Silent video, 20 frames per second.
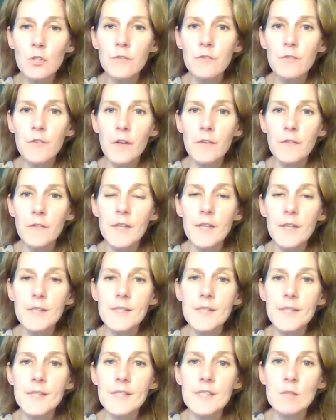felt that
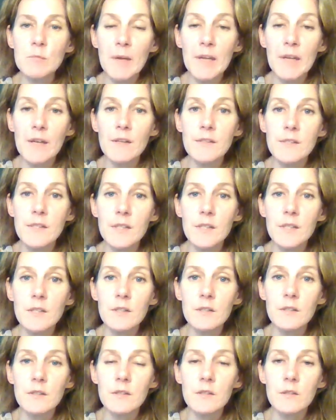it's
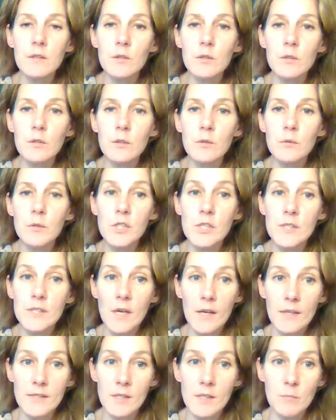expanded, which is
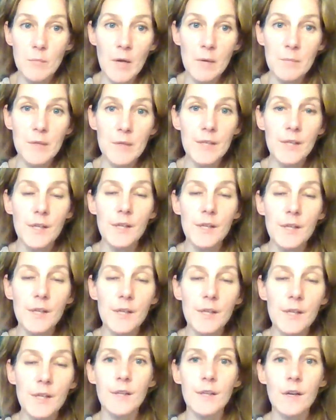awesome. I mean,
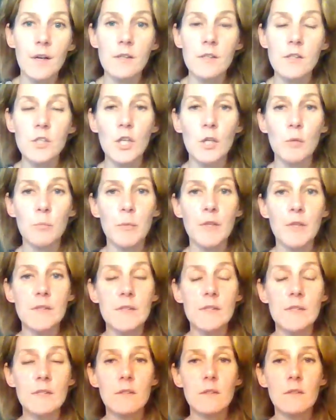expanding heart shape
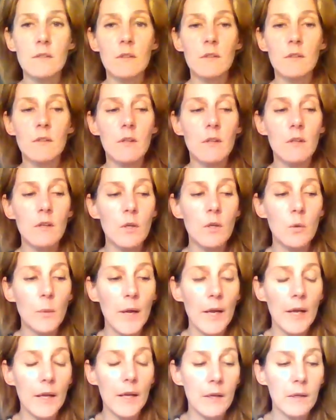is
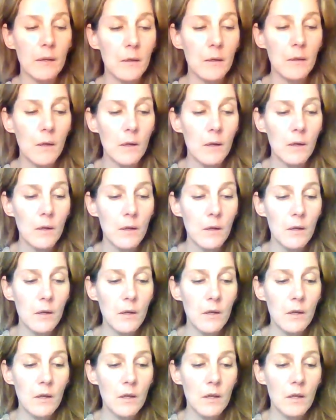great.
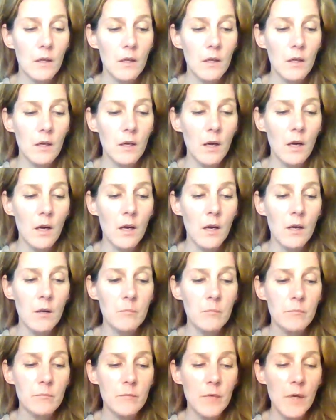
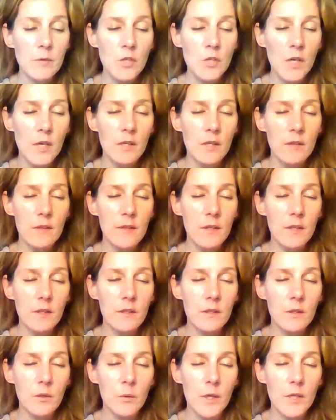I'm trying to think of
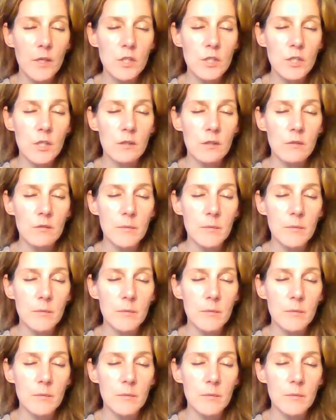the question,